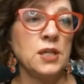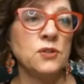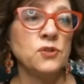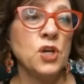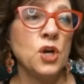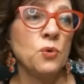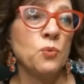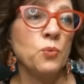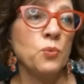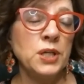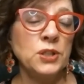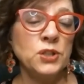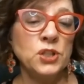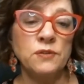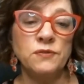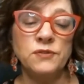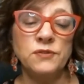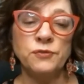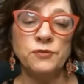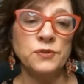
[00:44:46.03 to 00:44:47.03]
Is we each
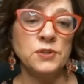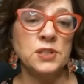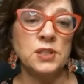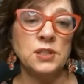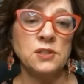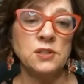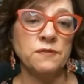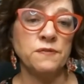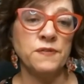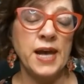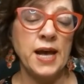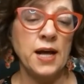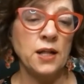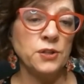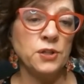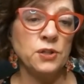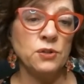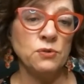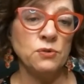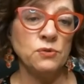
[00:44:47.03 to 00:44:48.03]
have different sets of
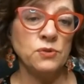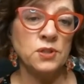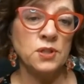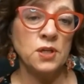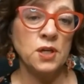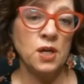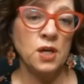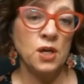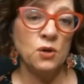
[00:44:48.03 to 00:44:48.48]
values.